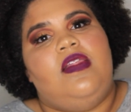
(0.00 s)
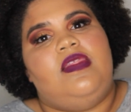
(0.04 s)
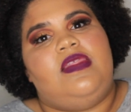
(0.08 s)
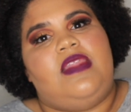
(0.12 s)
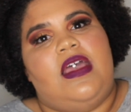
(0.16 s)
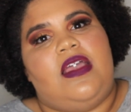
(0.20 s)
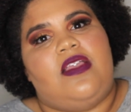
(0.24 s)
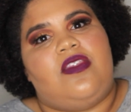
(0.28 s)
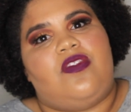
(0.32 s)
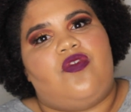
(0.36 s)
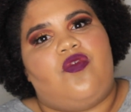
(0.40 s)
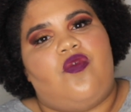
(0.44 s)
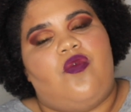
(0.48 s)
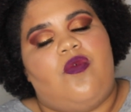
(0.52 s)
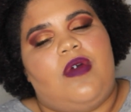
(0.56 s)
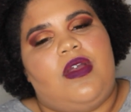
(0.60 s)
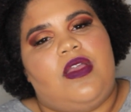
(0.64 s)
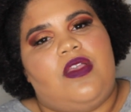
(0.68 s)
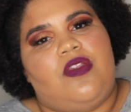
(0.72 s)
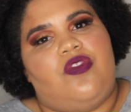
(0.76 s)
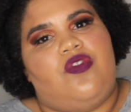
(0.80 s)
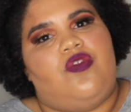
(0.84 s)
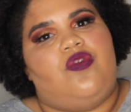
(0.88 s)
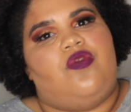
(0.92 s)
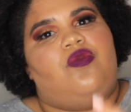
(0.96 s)
that's
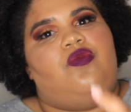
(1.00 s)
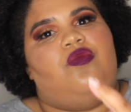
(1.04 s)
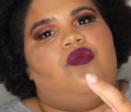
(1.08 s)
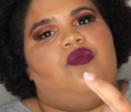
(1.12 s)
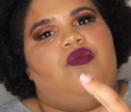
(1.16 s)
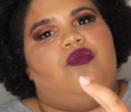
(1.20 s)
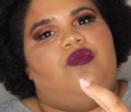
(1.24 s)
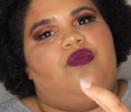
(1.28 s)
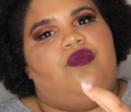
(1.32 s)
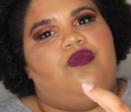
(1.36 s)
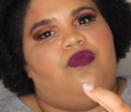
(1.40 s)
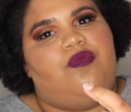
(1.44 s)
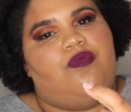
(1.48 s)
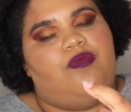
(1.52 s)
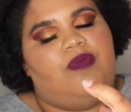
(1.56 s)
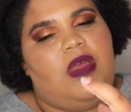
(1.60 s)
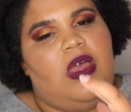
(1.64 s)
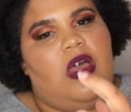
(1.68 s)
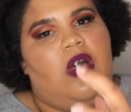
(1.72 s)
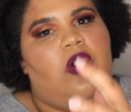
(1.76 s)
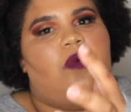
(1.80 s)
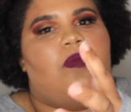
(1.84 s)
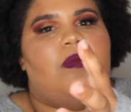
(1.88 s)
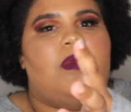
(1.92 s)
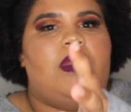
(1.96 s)
going to
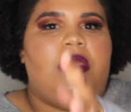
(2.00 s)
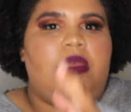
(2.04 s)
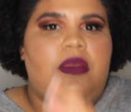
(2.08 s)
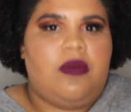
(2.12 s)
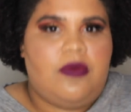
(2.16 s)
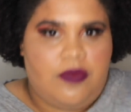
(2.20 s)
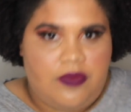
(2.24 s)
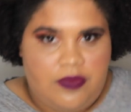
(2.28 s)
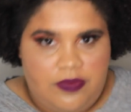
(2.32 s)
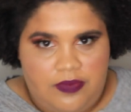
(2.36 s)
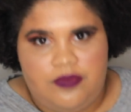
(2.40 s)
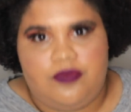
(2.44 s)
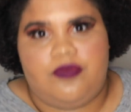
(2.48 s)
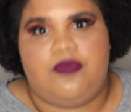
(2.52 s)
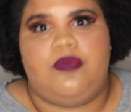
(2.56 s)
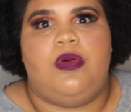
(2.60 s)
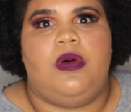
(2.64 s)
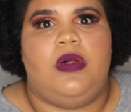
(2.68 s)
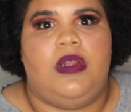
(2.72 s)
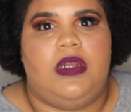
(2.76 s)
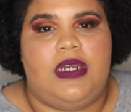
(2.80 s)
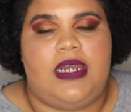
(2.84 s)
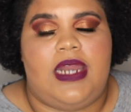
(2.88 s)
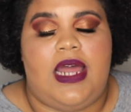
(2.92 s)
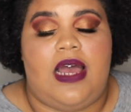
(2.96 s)
help me
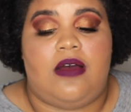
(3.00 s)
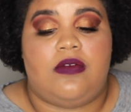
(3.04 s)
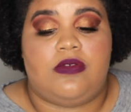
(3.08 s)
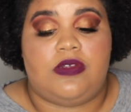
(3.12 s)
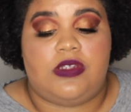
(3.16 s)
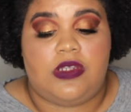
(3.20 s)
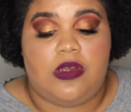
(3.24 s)
pull it out.